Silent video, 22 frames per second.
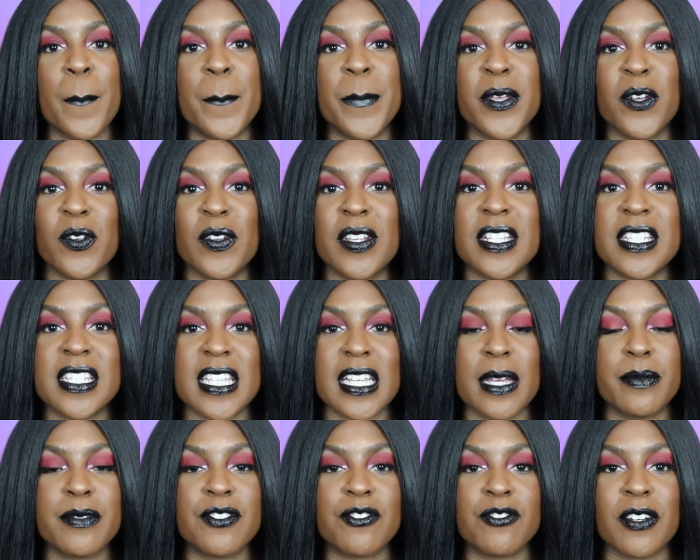beauty
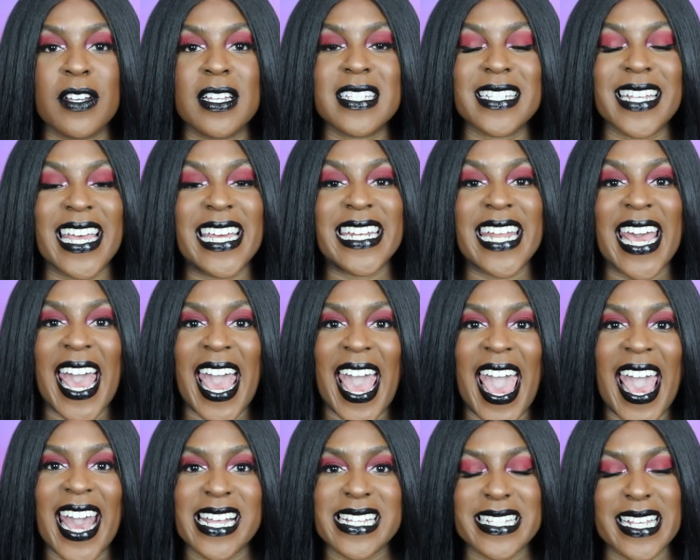tips, tricks, and
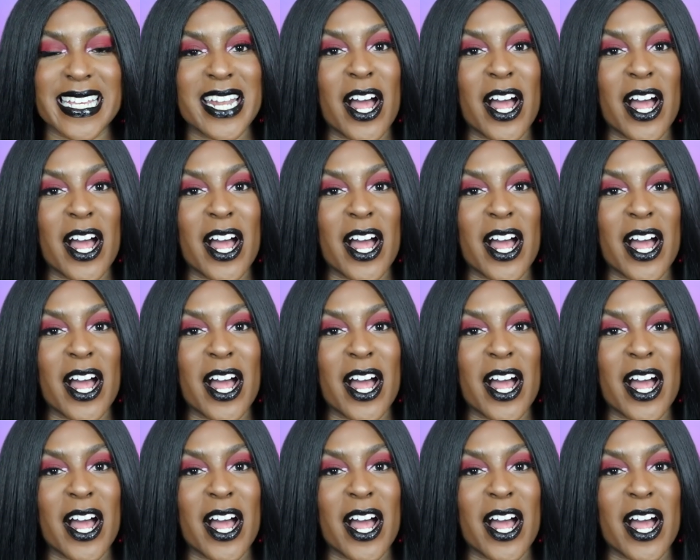hacks.